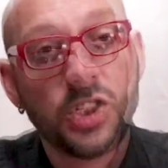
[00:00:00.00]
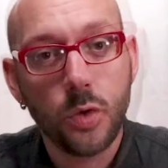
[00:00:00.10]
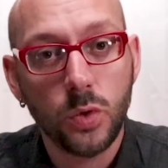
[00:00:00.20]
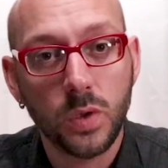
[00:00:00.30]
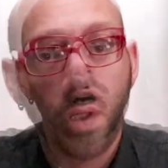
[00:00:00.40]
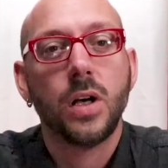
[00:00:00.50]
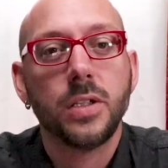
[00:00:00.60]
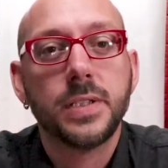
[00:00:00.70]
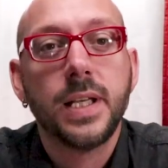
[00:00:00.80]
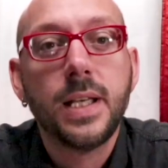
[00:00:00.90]
a tool
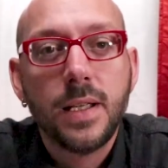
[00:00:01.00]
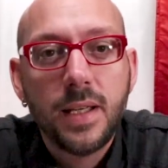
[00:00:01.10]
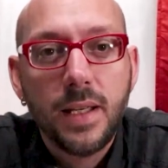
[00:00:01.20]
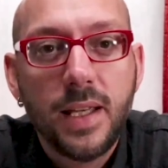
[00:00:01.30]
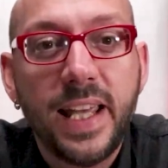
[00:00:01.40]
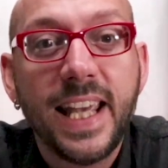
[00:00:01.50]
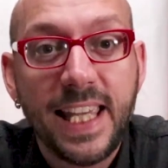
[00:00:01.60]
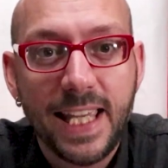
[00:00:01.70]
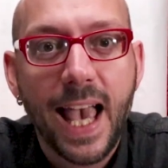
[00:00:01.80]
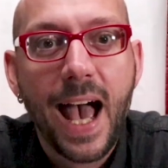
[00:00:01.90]
called
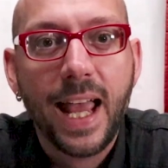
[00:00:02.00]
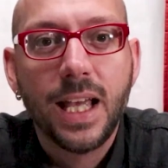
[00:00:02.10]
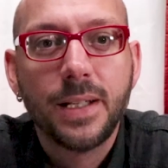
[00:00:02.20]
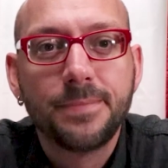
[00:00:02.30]
Ikigai.